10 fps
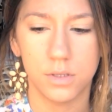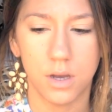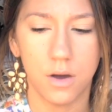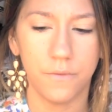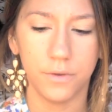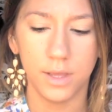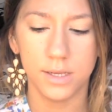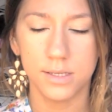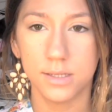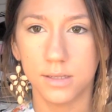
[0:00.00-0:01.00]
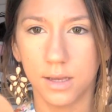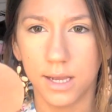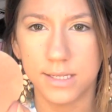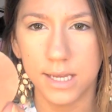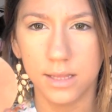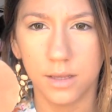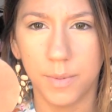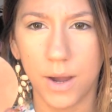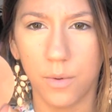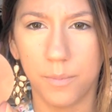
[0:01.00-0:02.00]
So for this, I take the
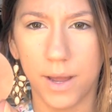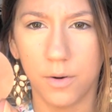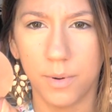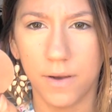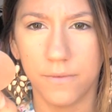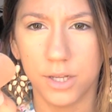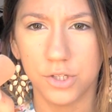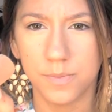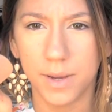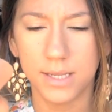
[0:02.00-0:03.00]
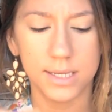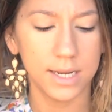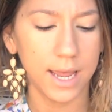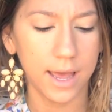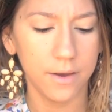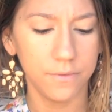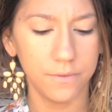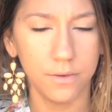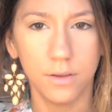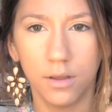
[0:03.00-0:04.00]
powder puff and I just bend it in half,
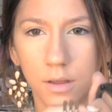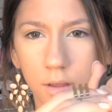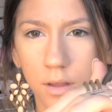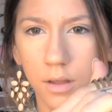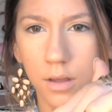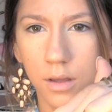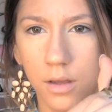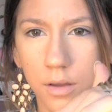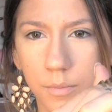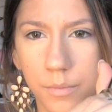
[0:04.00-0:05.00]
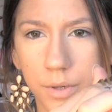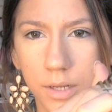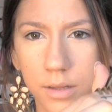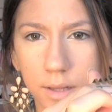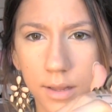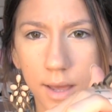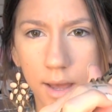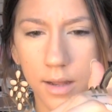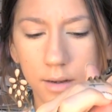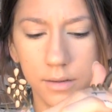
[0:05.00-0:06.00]
put it in like
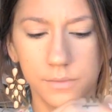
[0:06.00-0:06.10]
that.